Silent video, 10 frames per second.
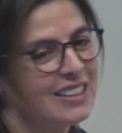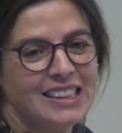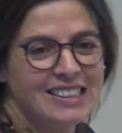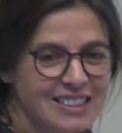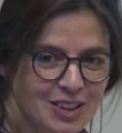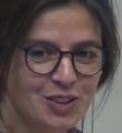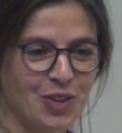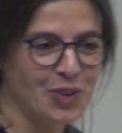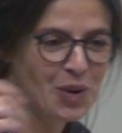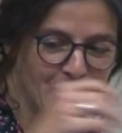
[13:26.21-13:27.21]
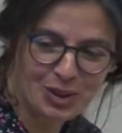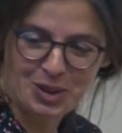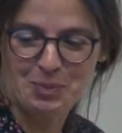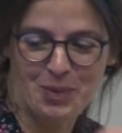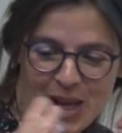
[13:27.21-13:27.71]
they throw it to
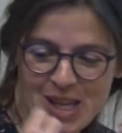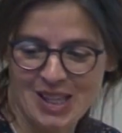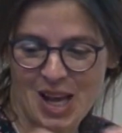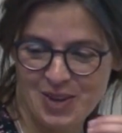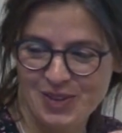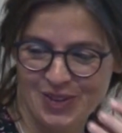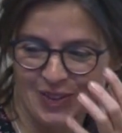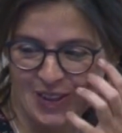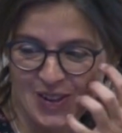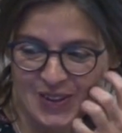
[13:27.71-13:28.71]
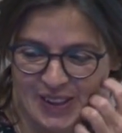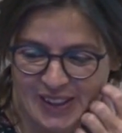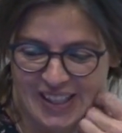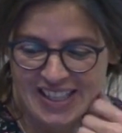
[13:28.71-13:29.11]
the plate, like, no. And